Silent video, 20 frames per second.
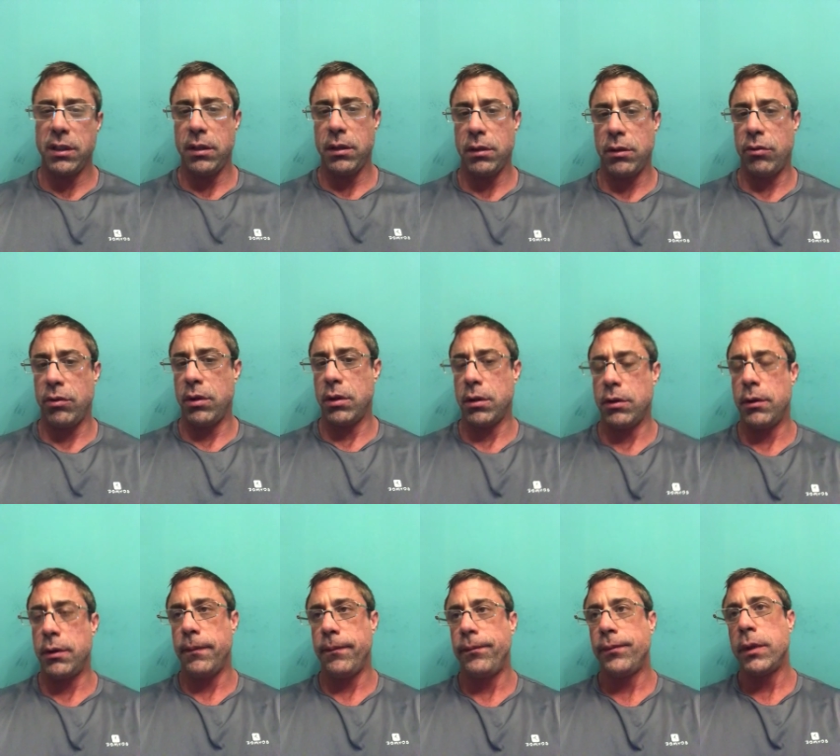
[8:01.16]

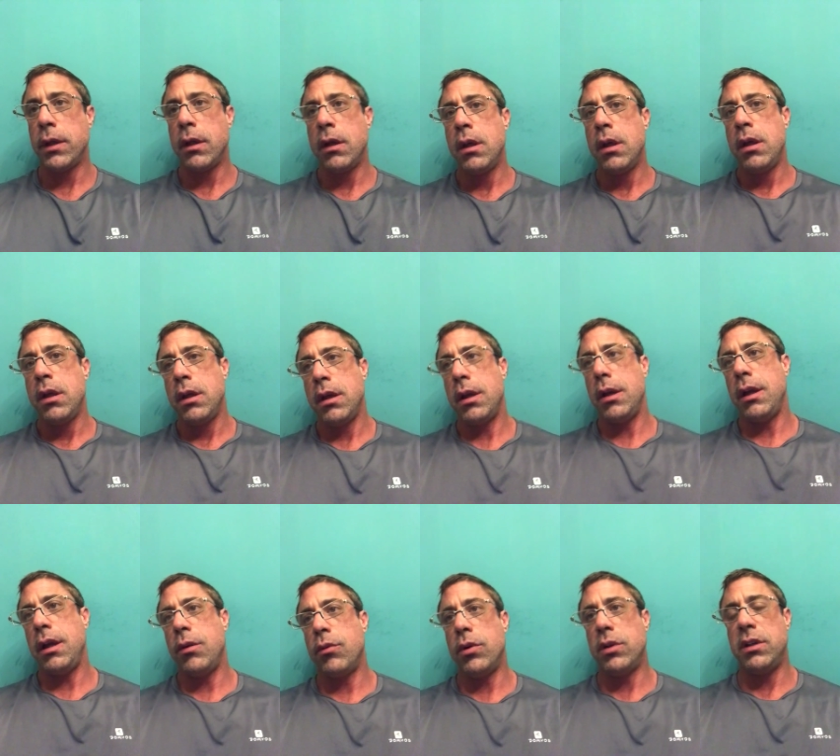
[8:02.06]
300, and
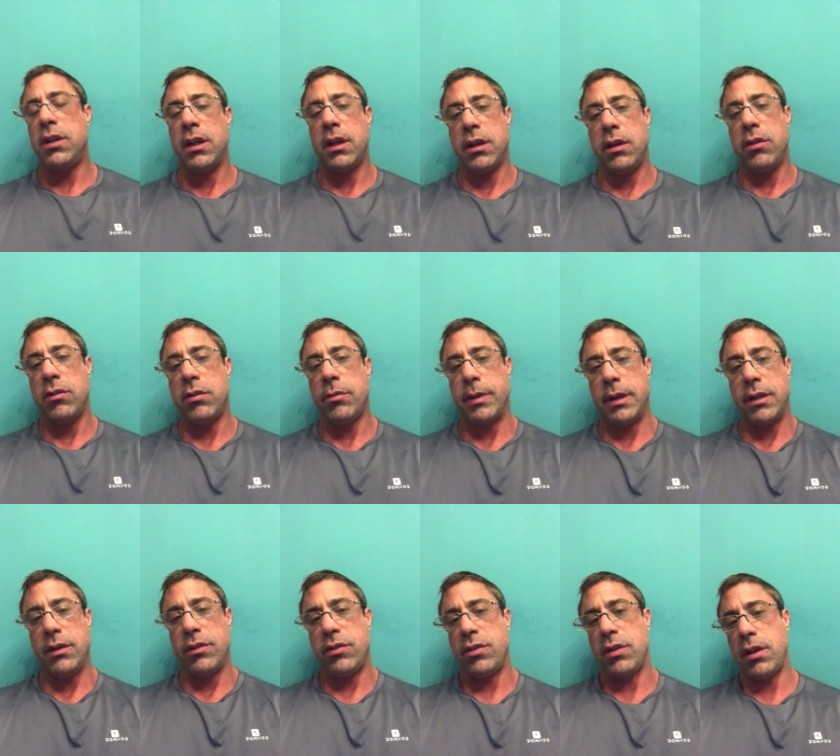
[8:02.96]
A1 Tech is
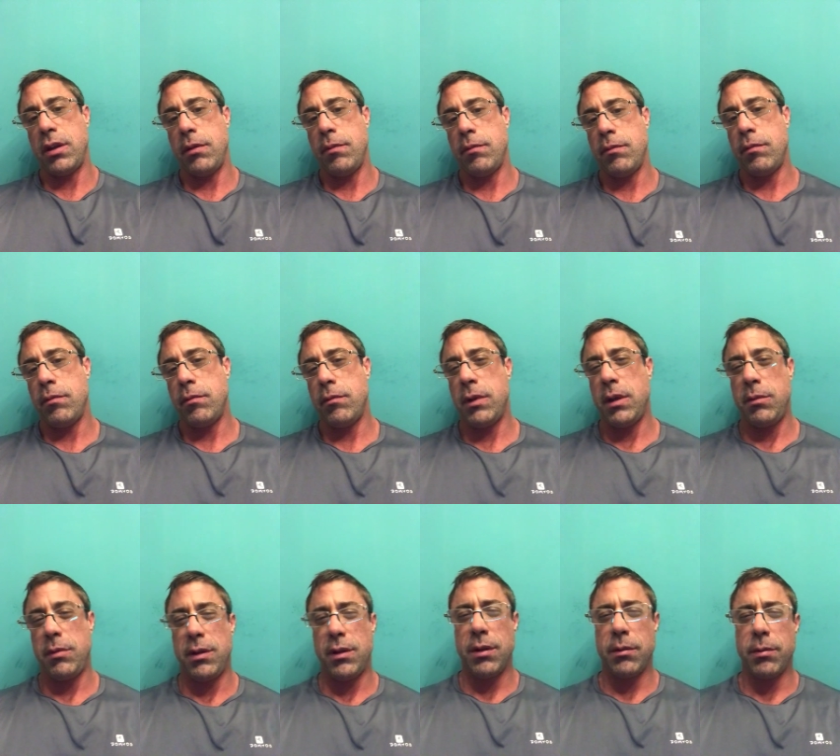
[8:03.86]
about the same,
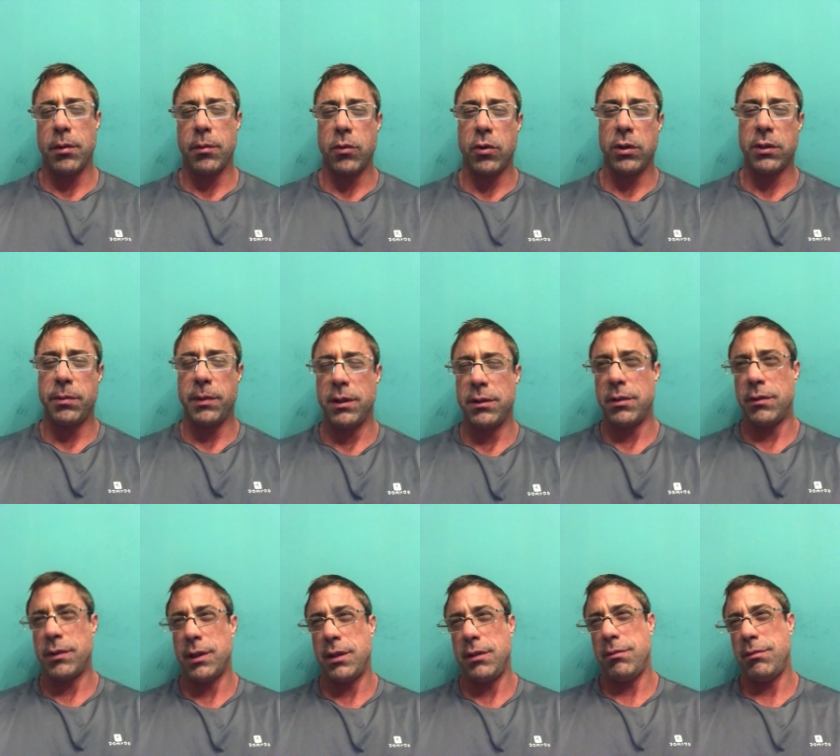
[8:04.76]
maybe a little bit more
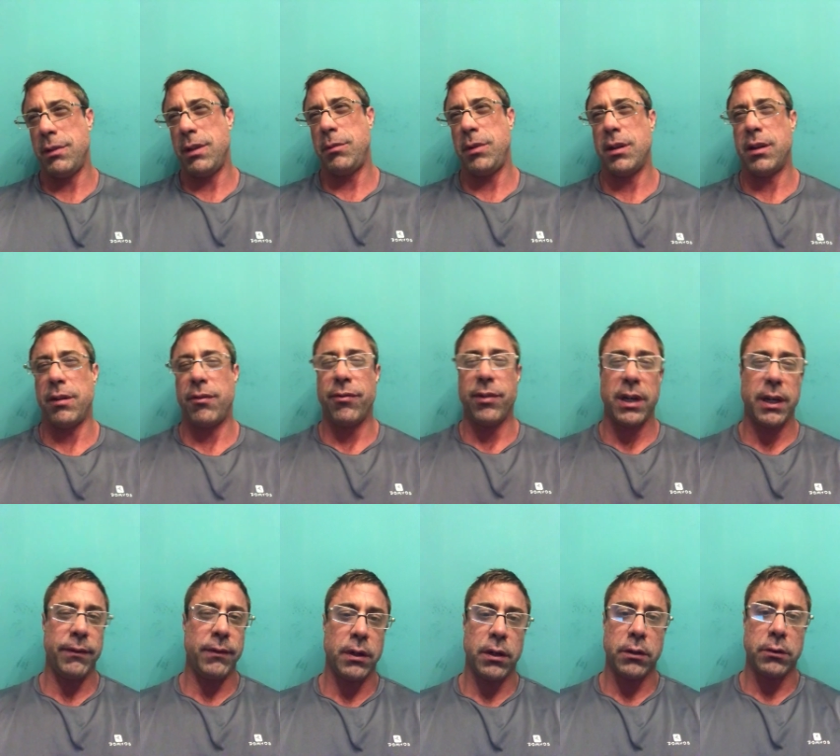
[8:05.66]
expensive, like maybe like
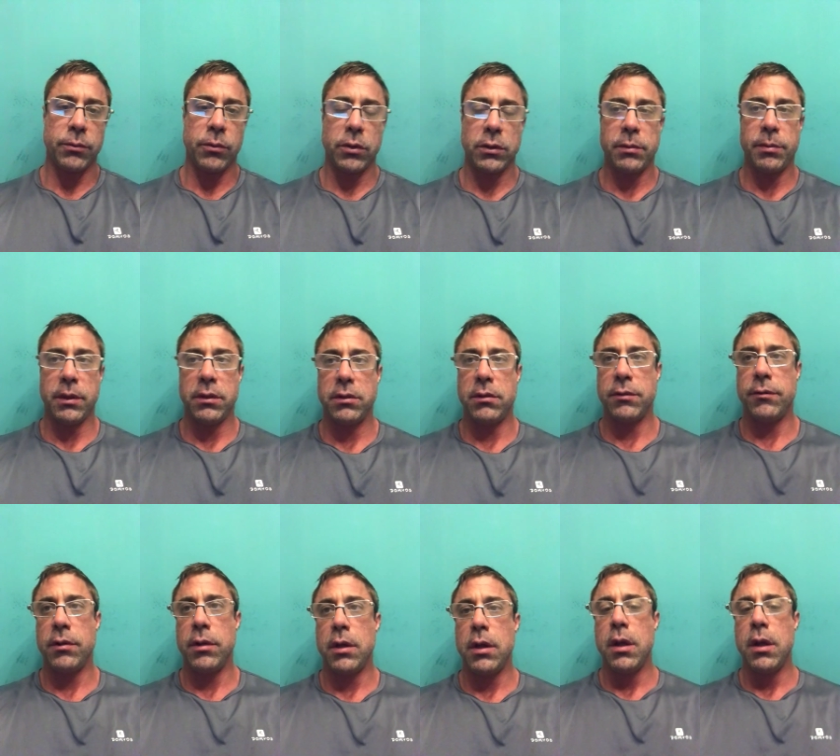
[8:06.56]
$5 more expensive.